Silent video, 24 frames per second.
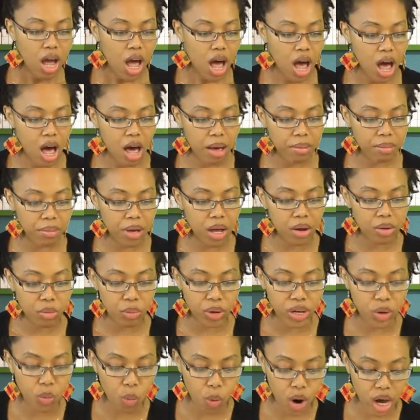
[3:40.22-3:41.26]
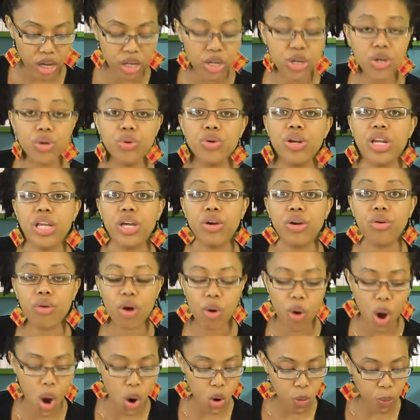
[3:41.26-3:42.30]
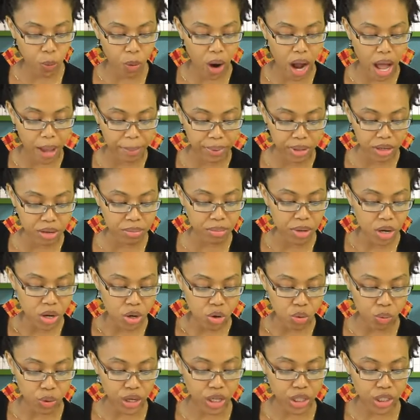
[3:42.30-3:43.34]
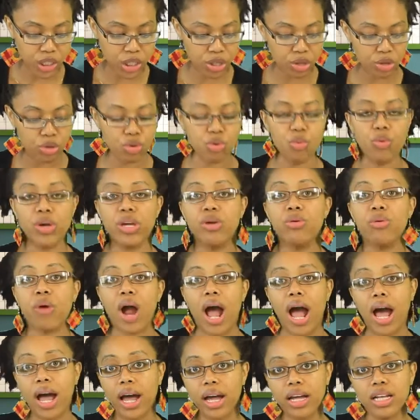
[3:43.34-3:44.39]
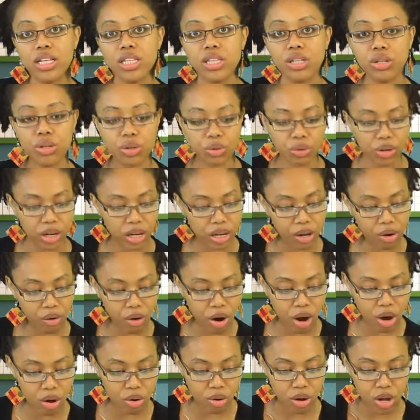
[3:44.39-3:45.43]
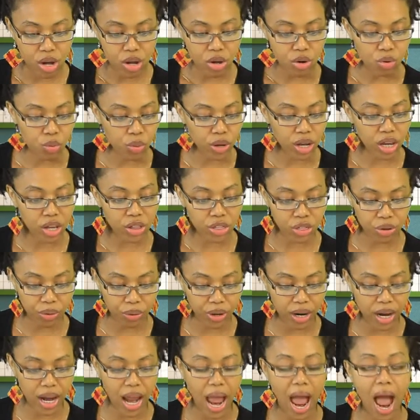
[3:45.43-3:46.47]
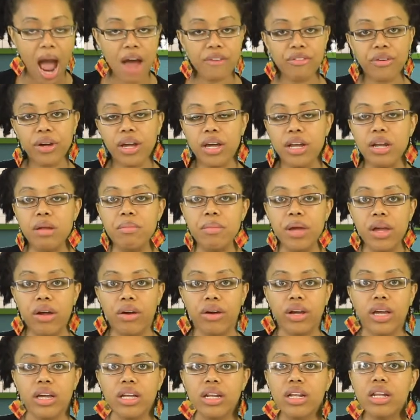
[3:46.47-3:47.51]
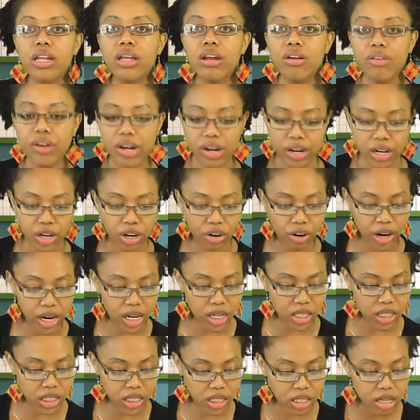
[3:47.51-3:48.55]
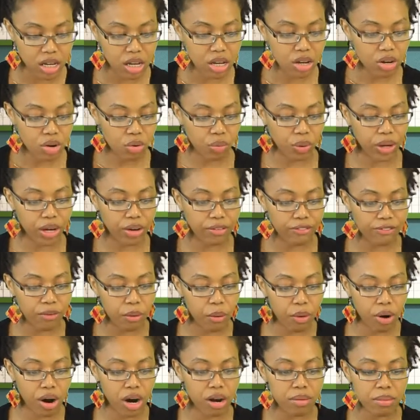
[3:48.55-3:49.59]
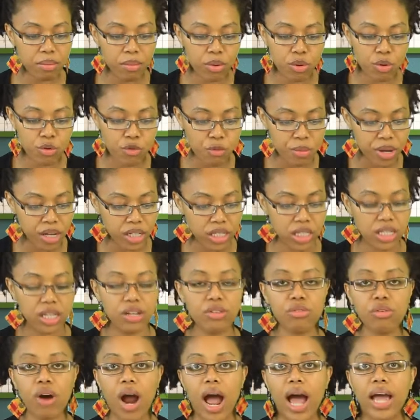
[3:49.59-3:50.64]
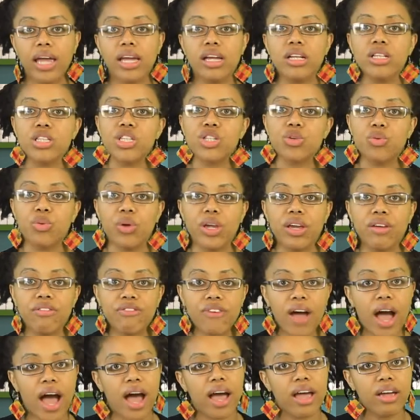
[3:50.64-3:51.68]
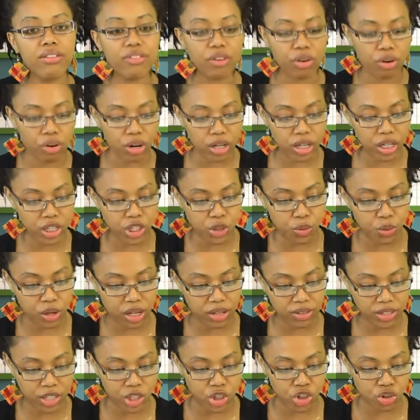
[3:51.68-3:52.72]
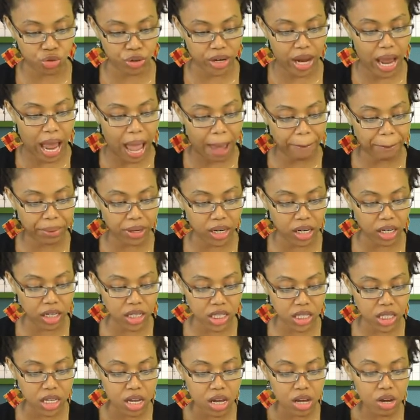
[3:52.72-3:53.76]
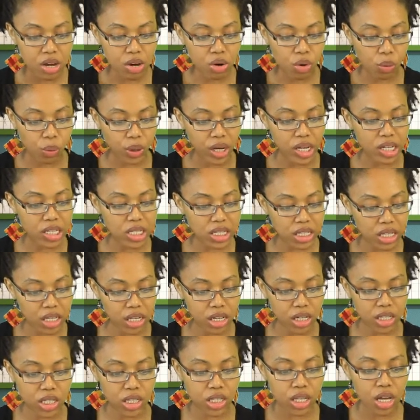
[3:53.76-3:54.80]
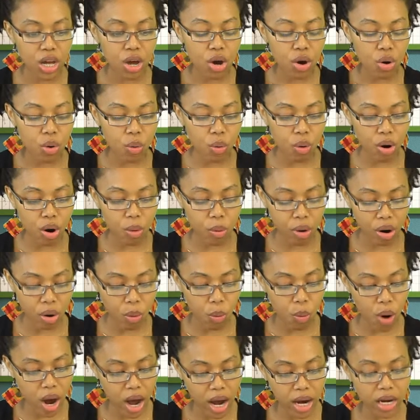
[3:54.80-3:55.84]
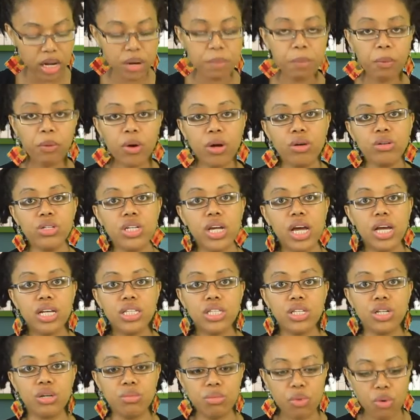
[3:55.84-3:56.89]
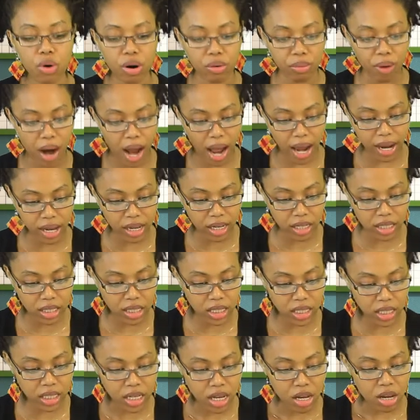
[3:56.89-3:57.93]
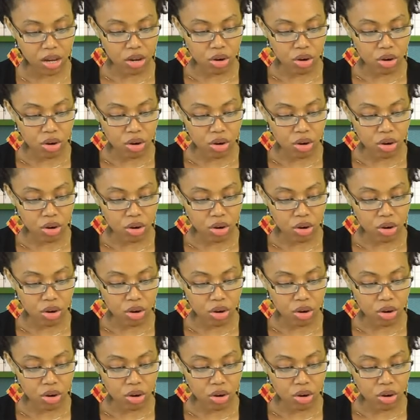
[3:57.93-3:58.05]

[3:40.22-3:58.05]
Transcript: Um, week one, New Negro, Old Problem. Week two, We Rise, the New Negro. Week three, African-American Literary Greats. Week four, Movements and Riots. Week five, Early twentieth century Happenings. Week six, World War One, Protests and More Riots.